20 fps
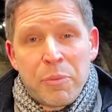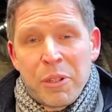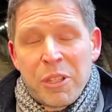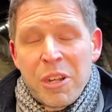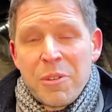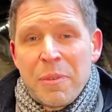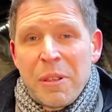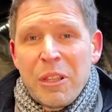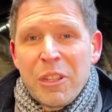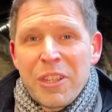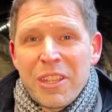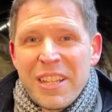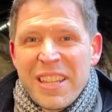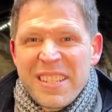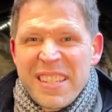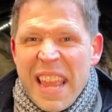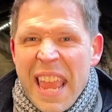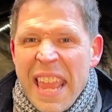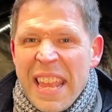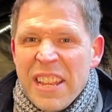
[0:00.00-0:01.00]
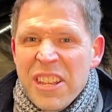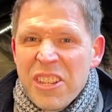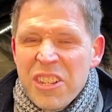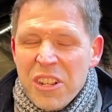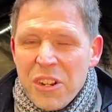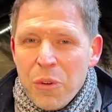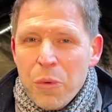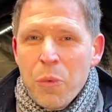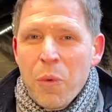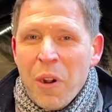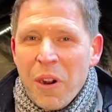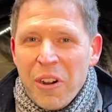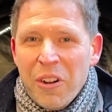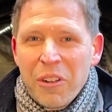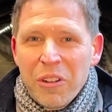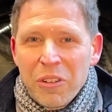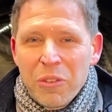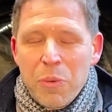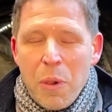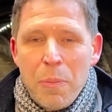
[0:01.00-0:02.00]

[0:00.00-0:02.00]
We're going to be looking at this ancient world